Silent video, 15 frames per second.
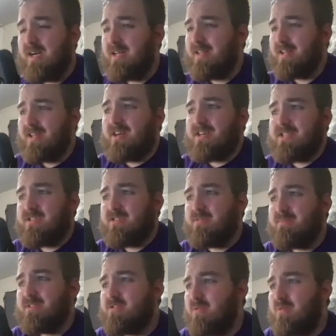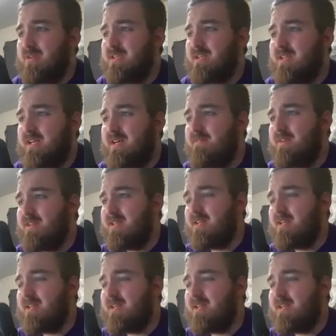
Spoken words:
They lost to them in 2011.